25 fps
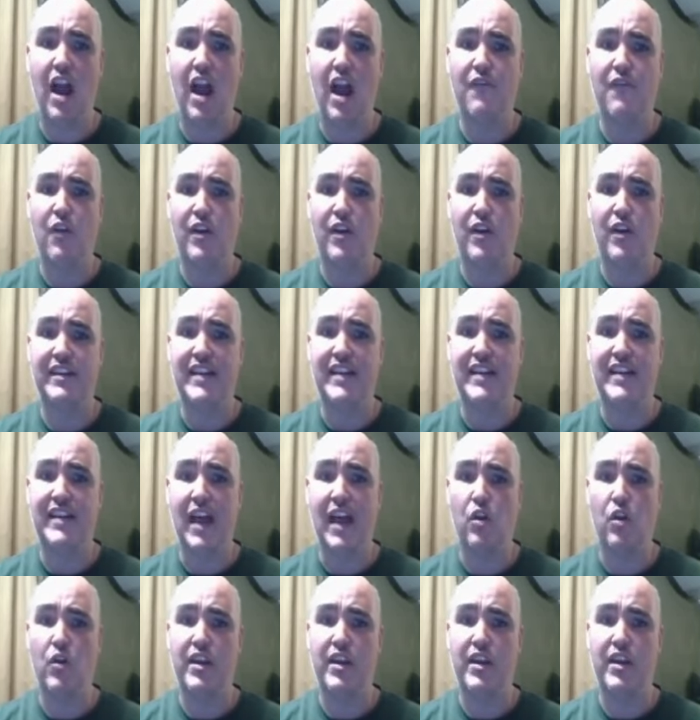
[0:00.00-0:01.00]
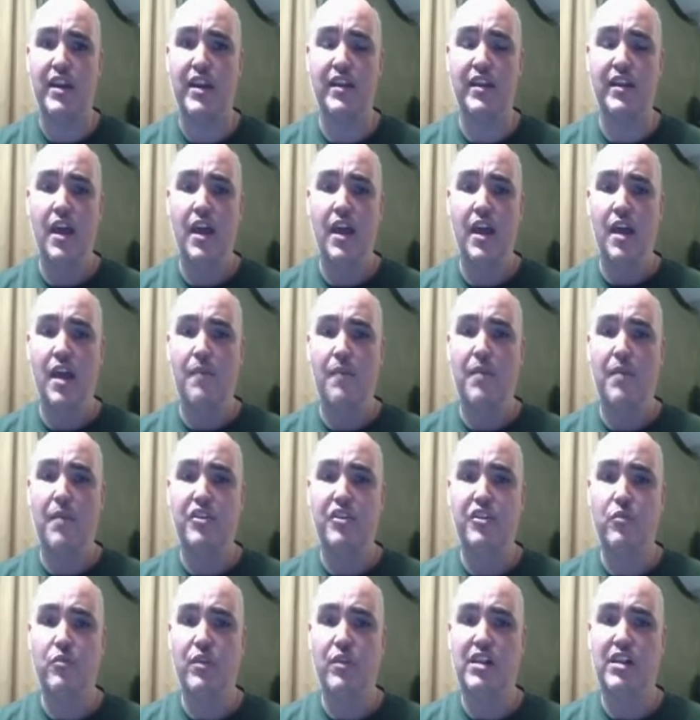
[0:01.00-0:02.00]
I've already downloaded it,
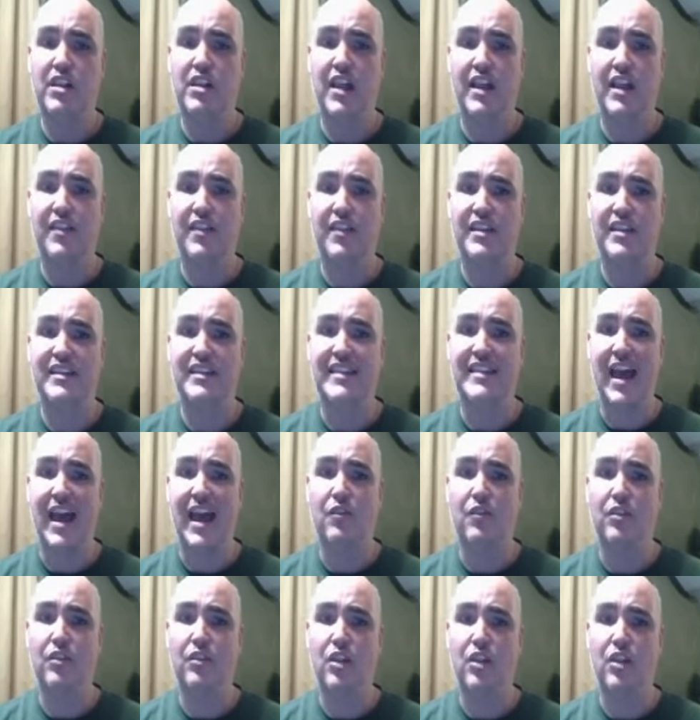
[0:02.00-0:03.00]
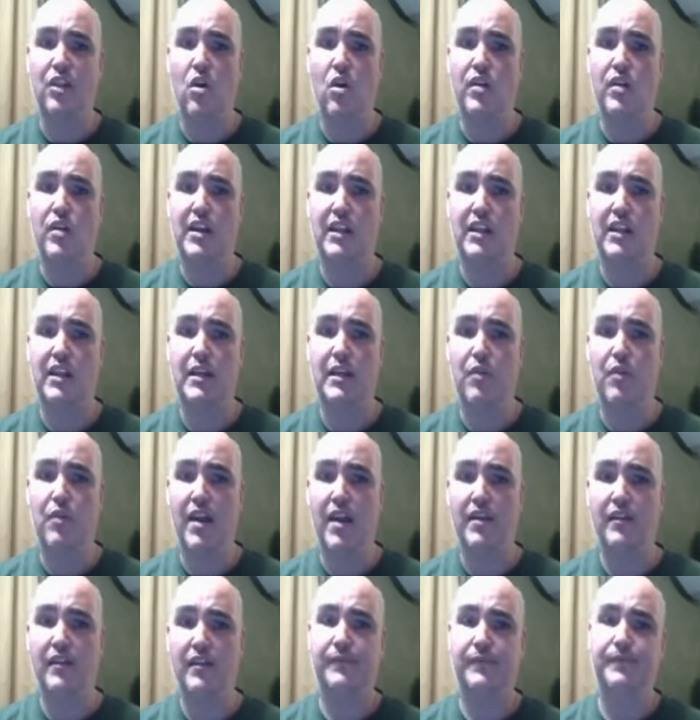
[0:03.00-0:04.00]
but you would click the download
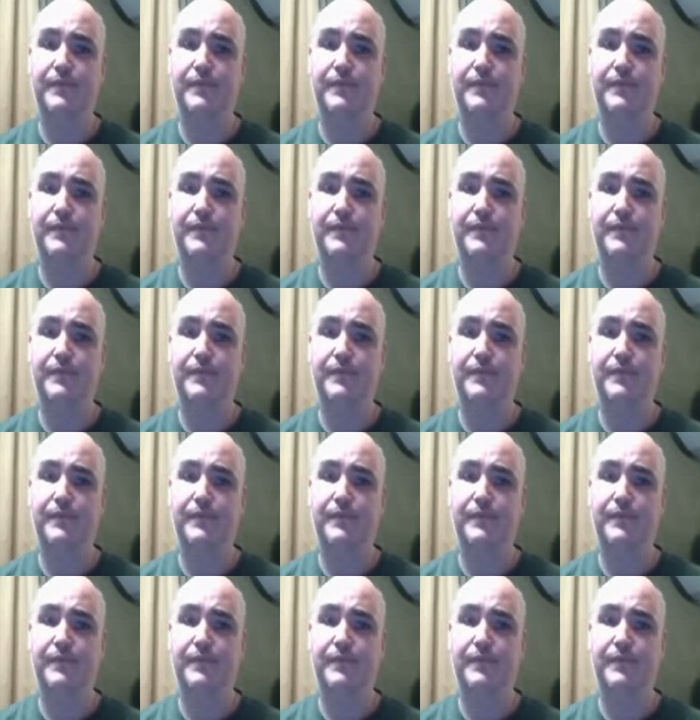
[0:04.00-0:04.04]
Calibre.